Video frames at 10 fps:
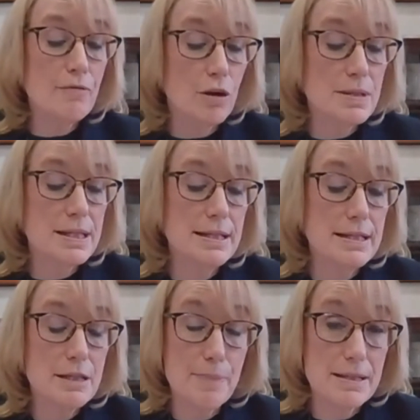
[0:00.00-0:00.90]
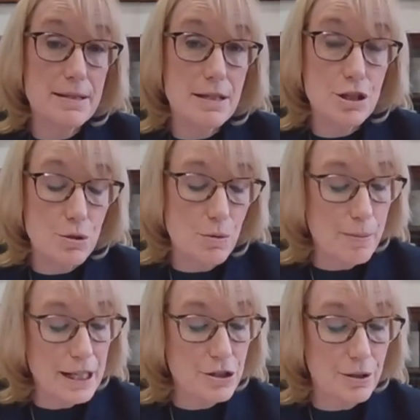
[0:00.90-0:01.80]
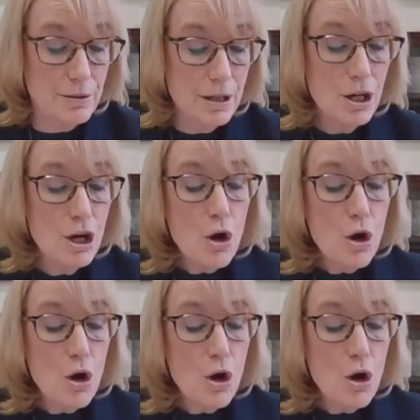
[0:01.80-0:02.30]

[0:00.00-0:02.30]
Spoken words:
a pharmacy dispenses it to a patient.